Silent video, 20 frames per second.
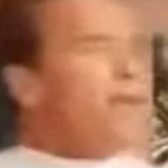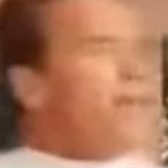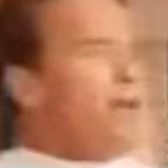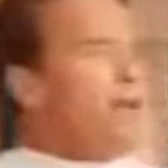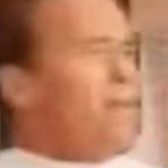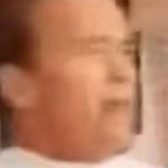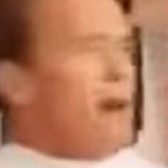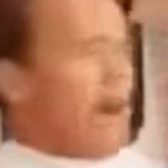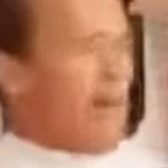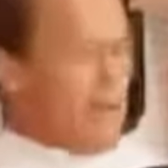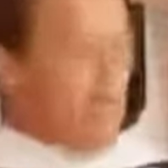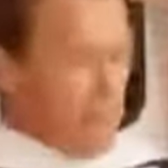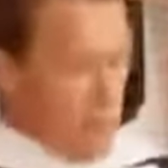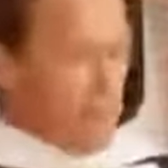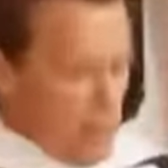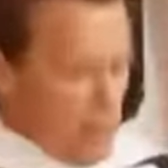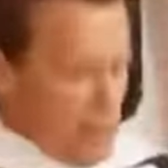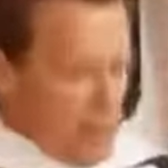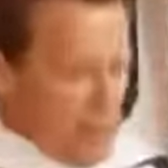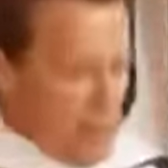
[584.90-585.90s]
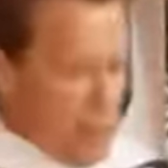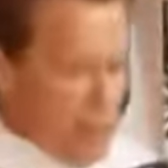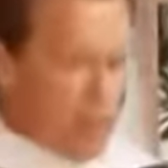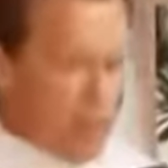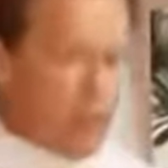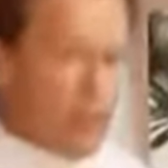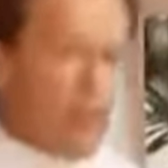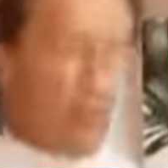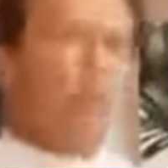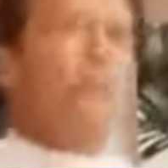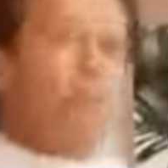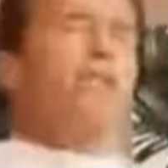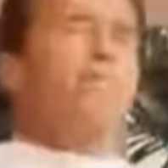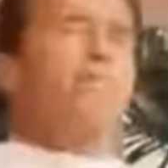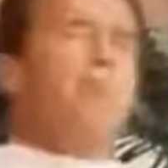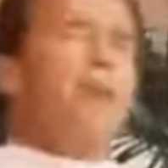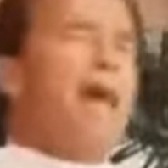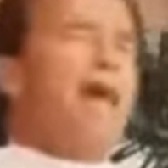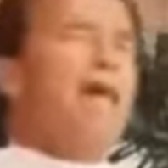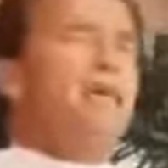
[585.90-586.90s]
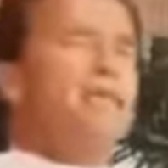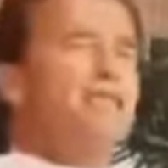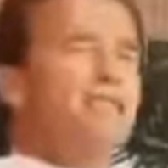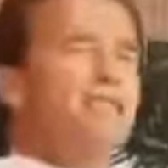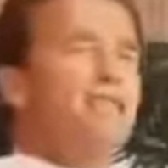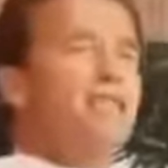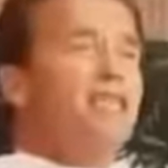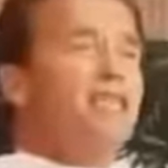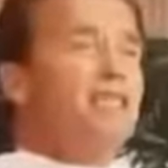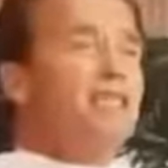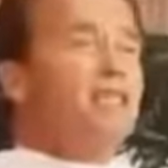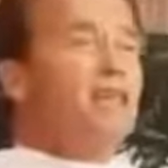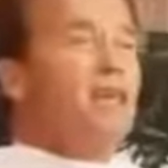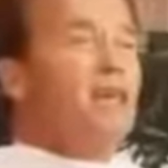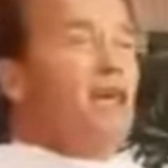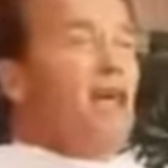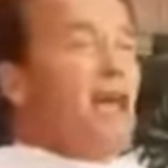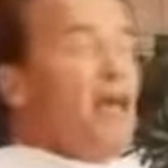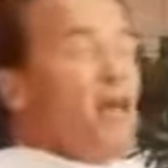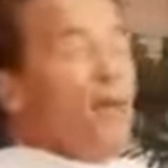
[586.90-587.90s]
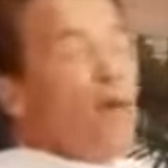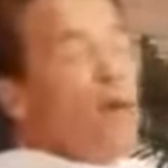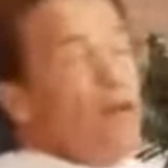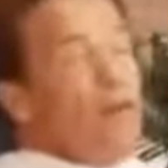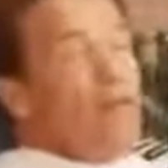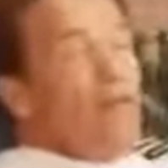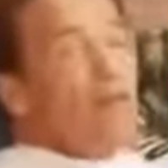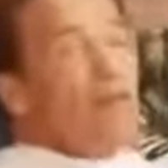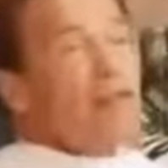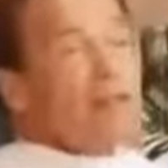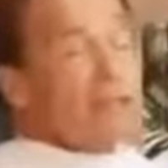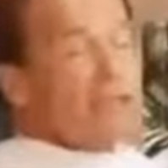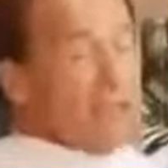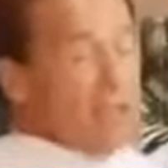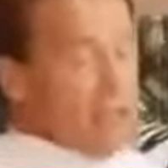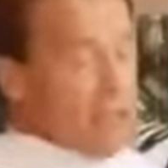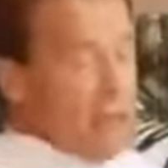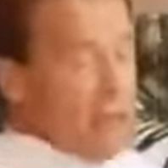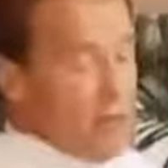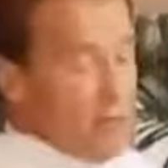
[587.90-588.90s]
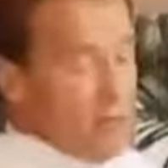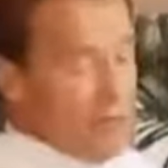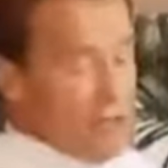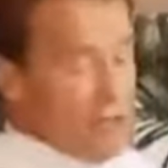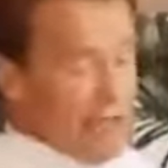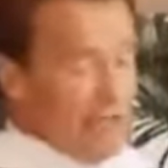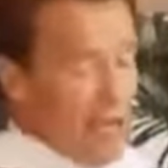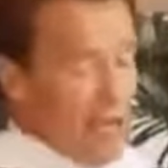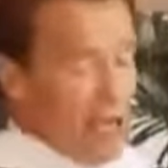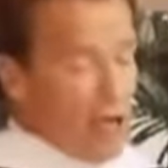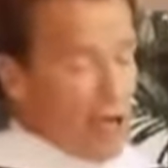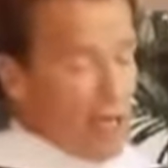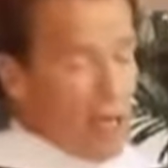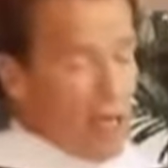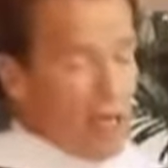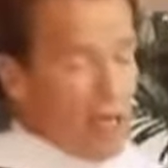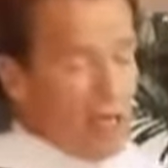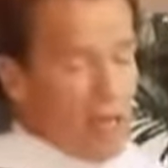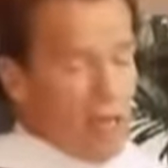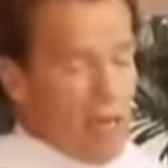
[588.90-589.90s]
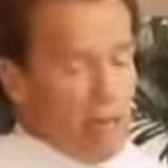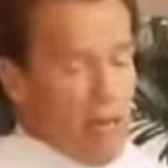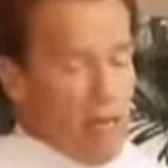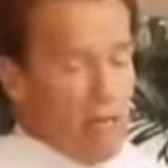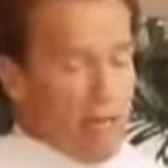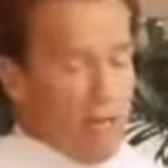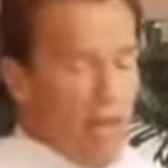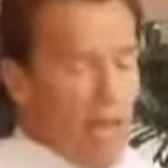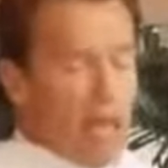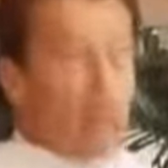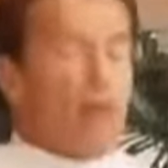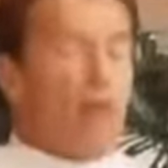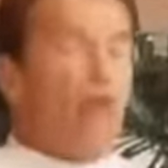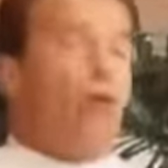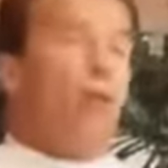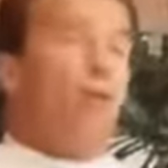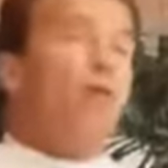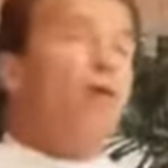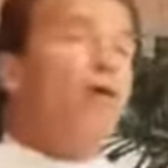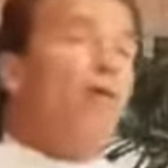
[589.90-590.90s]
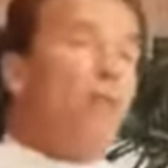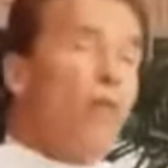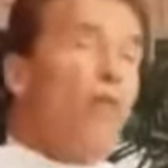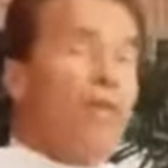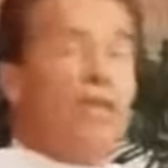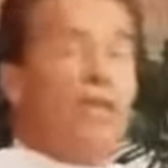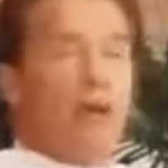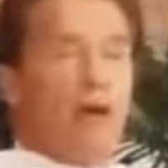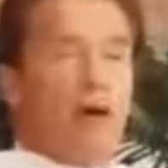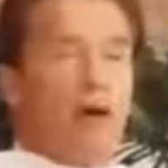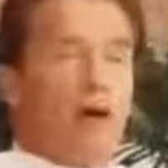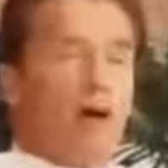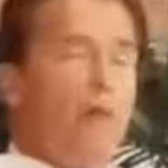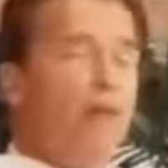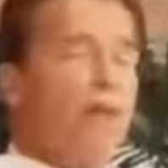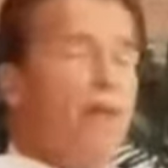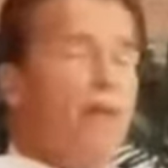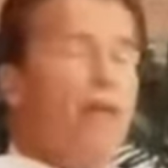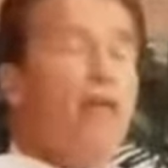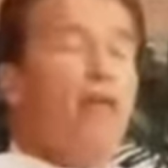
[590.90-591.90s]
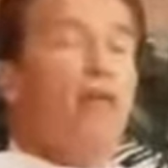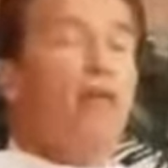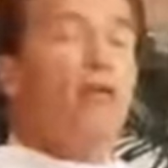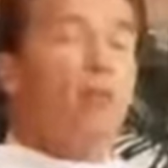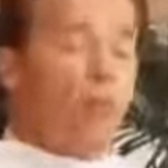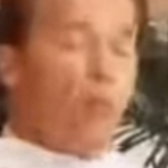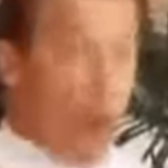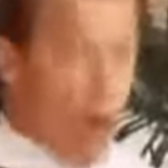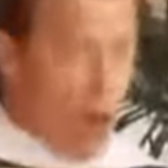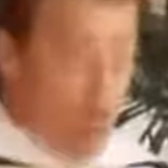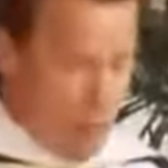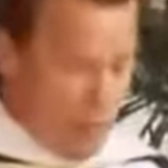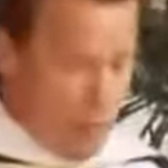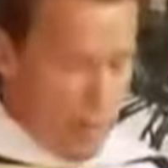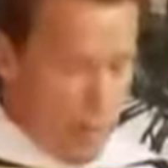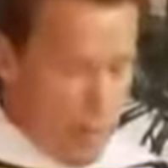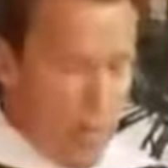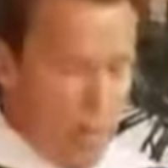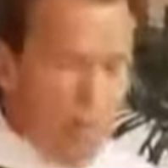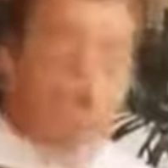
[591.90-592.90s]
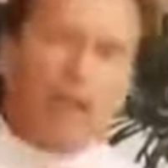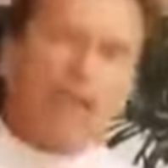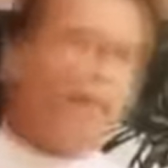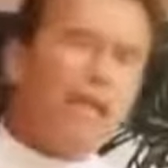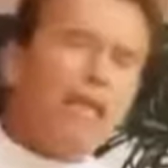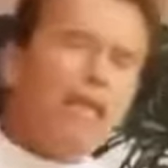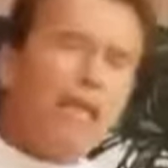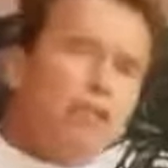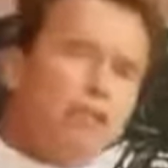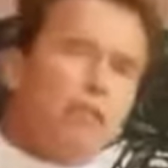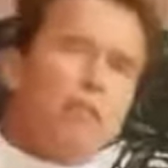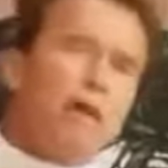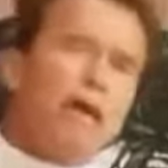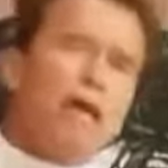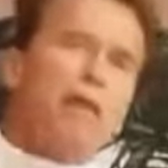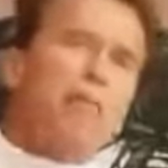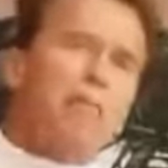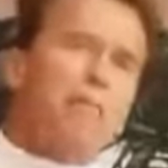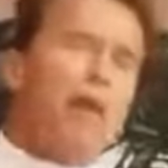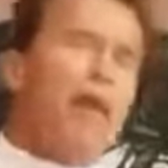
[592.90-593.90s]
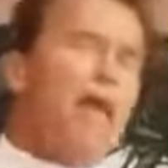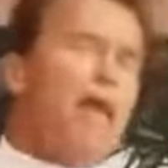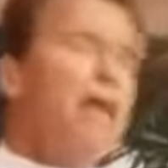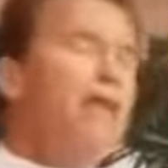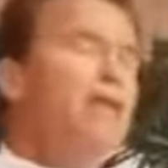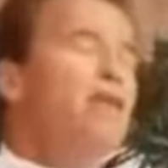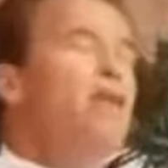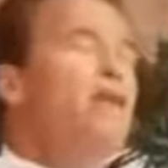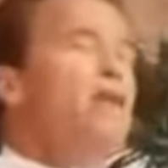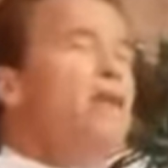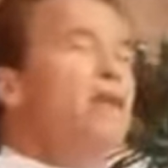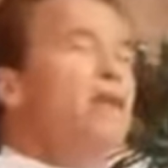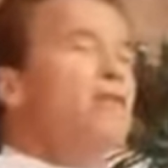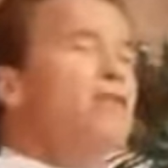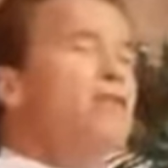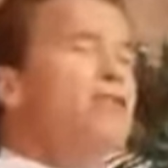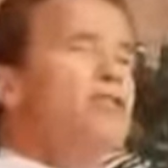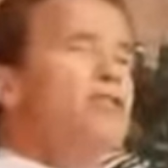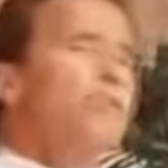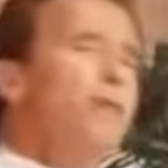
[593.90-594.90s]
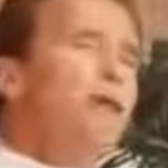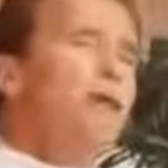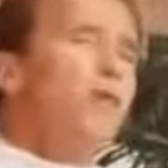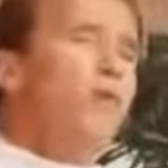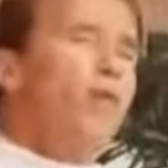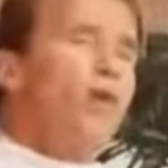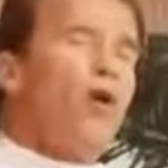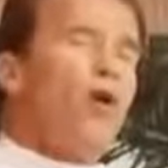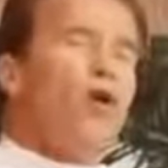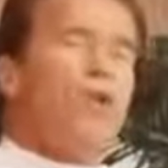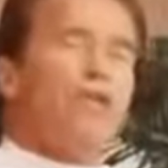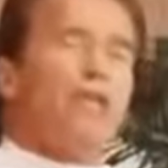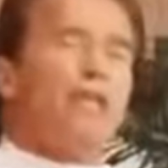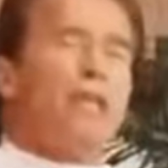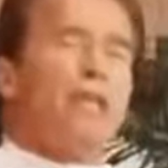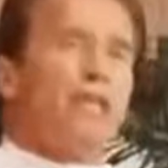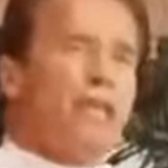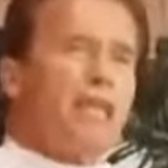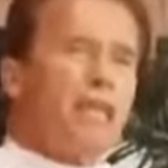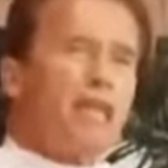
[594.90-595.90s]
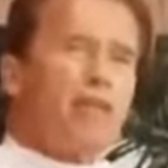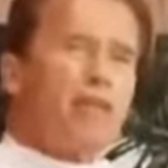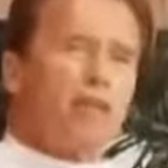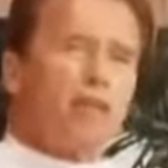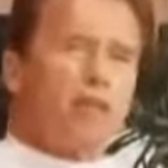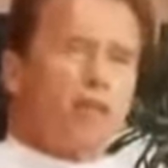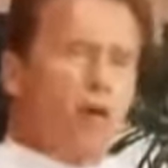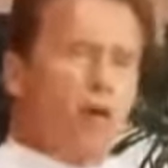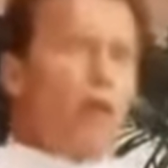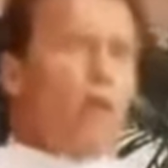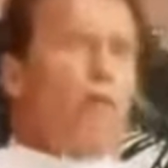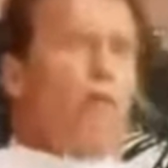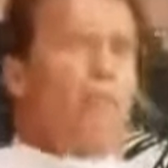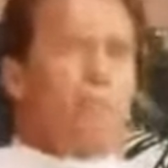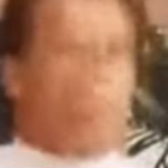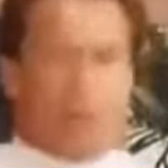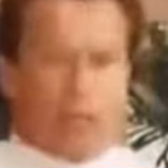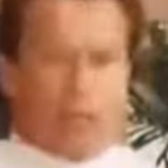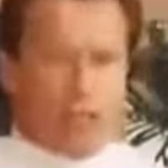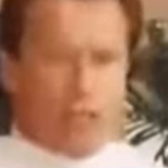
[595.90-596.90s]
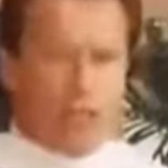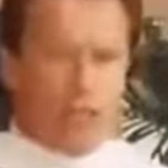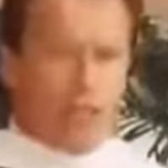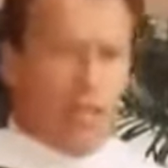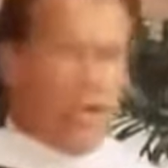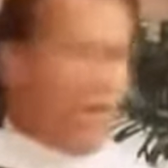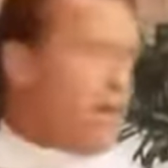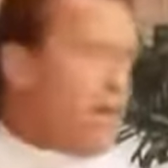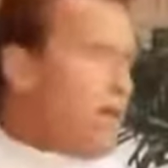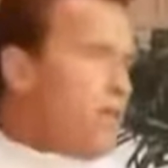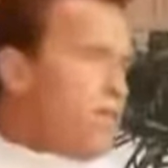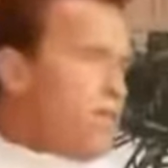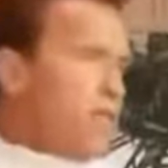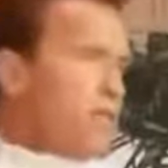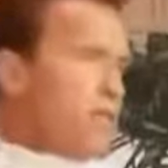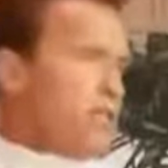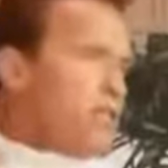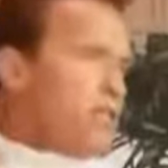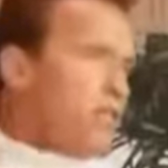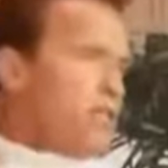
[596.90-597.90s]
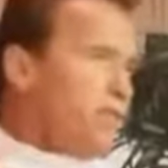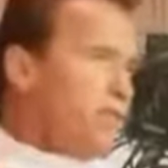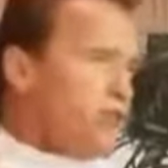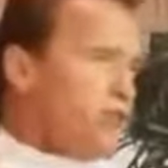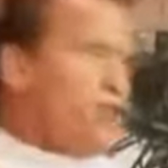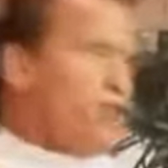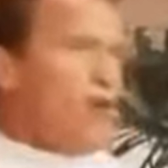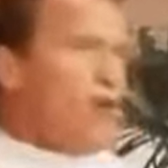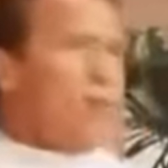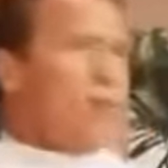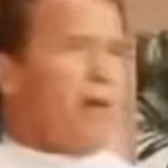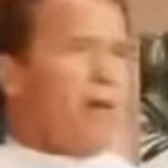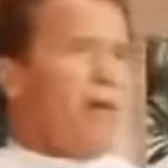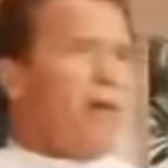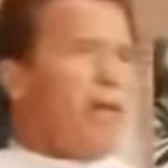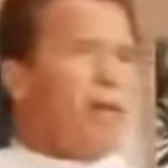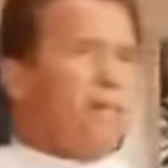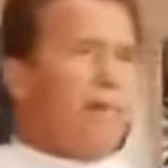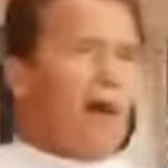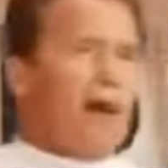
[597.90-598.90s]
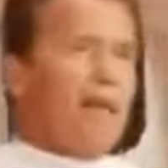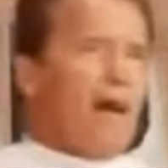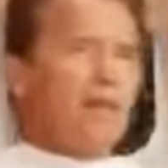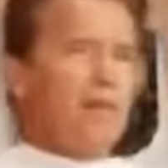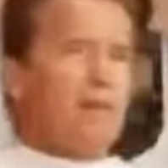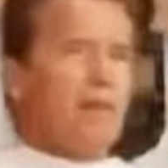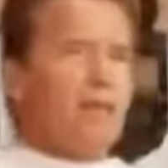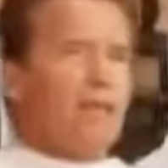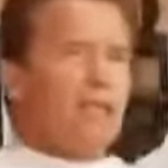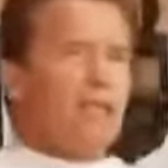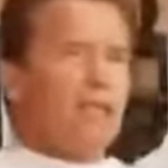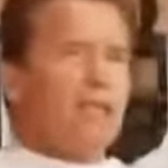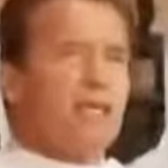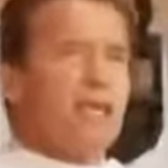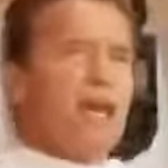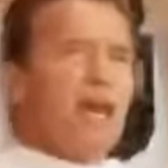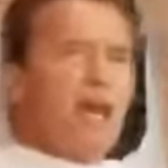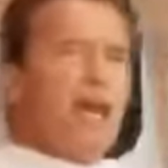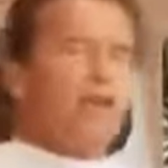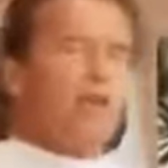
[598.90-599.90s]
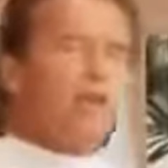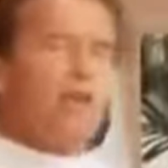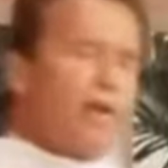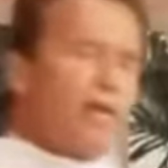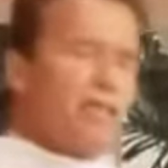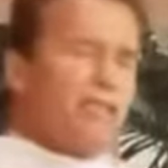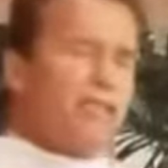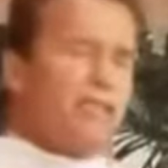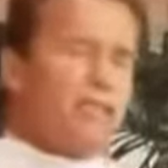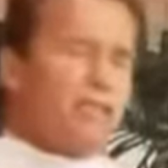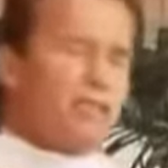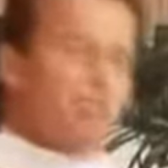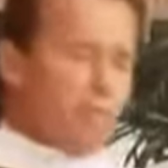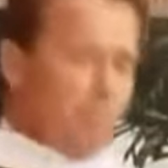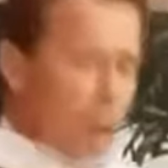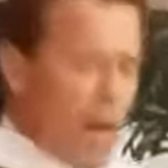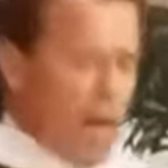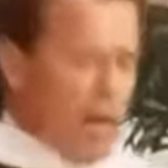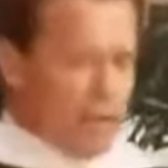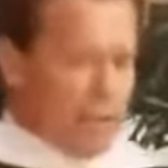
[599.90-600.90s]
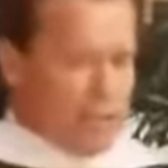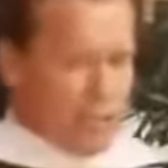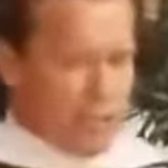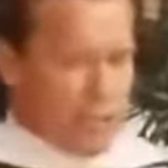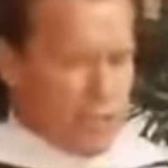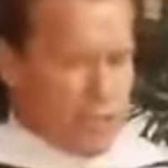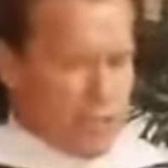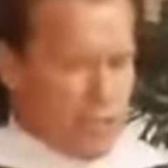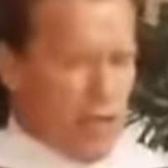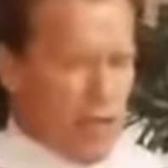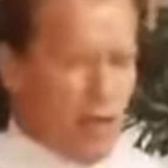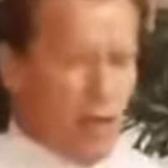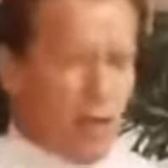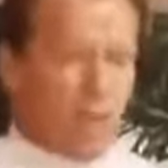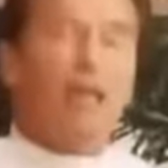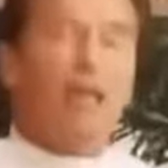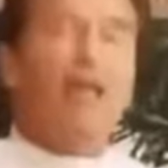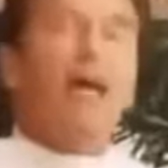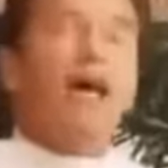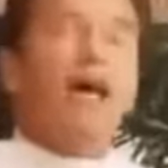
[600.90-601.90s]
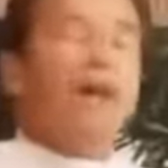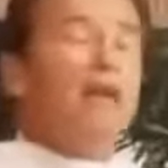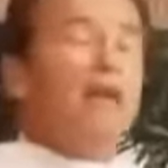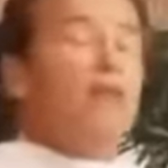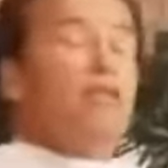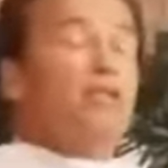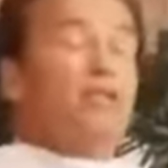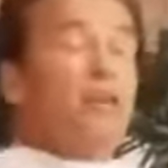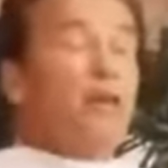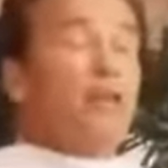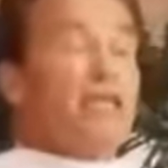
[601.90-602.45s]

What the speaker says: and on bodybuilding and looked at magazines. And one of the things I did was I decorated my bedroom window, my bedroom wall. Right next to my bed, there was this big wall that I decorated all with pictures. I hung up pictures of strongmen and bodybuilders and wrestlers and boxers and so on. And I was so